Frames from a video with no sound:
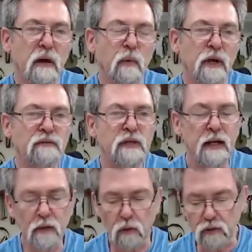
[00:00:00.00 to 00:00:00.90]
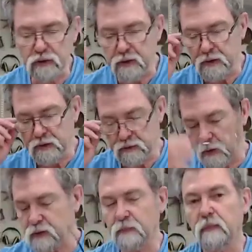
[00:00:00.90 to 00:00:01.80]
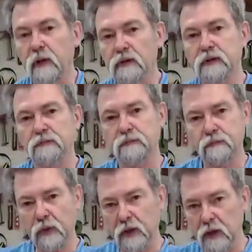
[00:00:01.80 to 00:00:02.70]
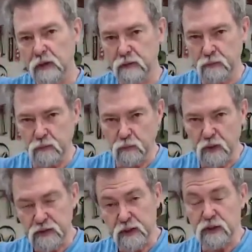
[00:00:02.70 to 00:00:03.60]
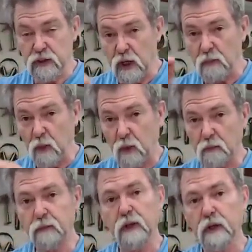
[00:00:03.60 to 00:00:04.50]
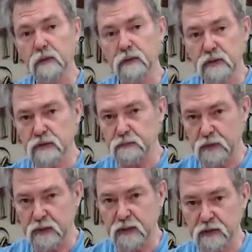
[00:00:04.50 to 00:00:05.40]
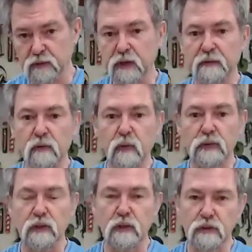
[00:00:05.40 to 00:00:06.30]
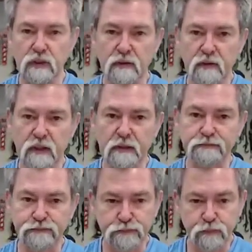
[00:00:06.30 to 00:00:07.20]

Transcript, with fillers: What I've done also in the description box below where it says show more below this particular screen, if you're watching on a TV,